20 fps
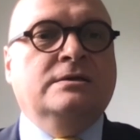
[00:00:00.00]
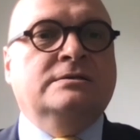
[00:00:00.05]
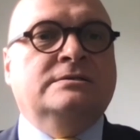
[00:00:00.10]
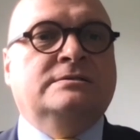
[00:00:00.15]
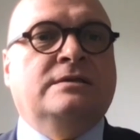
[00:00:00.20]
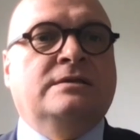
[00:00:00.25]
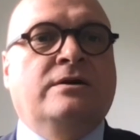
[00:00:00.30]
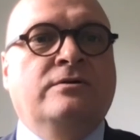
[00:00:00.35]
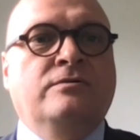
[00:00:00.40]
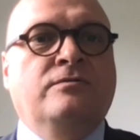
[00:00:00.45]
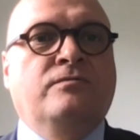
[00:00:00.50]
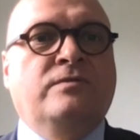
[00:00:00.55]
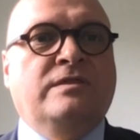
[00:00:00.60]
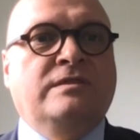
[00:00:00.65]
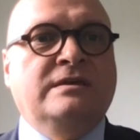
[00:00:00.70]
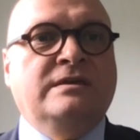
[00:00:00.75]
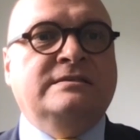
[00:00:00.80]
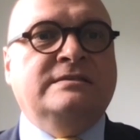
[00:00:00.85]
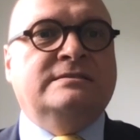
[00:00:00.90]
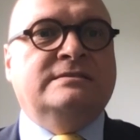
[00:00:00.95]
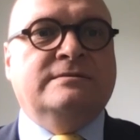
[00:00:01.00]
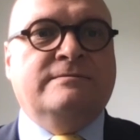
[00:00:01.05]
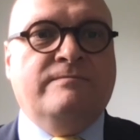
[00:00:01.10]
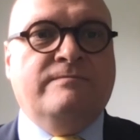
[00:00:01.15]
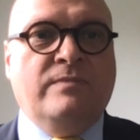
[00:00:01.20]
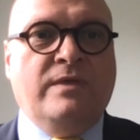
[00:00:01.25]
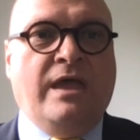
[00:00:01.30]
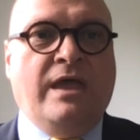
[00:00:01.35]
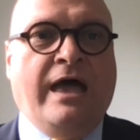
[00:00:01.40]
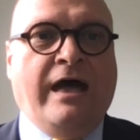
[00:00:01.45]
So with this,
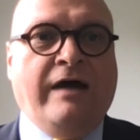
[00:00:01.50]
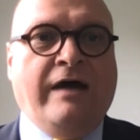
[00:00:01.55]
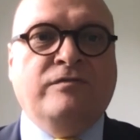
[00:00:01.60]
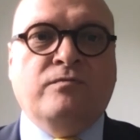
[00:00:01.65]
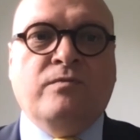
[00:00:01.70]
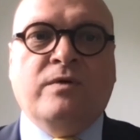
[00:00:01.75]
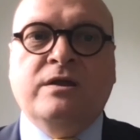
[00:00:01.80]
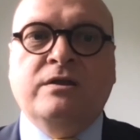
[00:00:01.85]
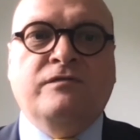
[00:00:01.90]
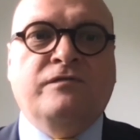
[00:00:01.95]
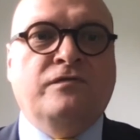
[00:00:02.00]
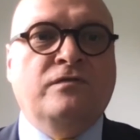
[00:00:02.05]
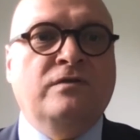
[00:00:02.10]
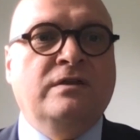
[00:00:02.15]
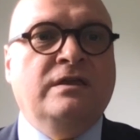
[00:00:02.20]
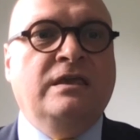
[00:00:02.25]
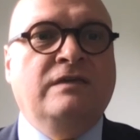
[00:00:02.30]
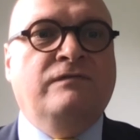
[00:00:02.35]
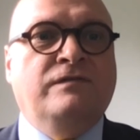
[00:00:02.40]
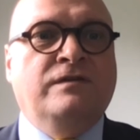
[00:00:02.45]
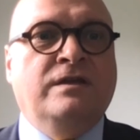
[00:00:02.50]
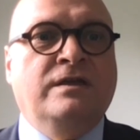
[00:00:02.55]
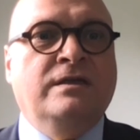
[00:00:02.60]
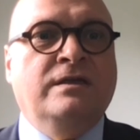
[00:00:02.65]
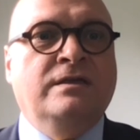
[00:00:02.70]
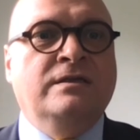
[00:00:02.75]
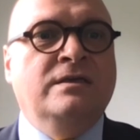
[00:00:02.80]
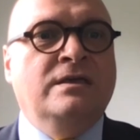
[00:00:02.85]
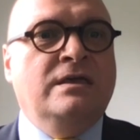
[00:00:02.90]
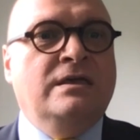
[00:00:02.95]
have a wonderful
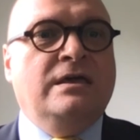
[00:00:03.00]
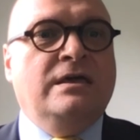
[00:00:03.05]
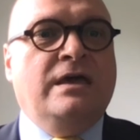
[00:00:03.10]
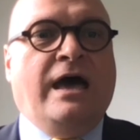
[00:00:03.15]
evening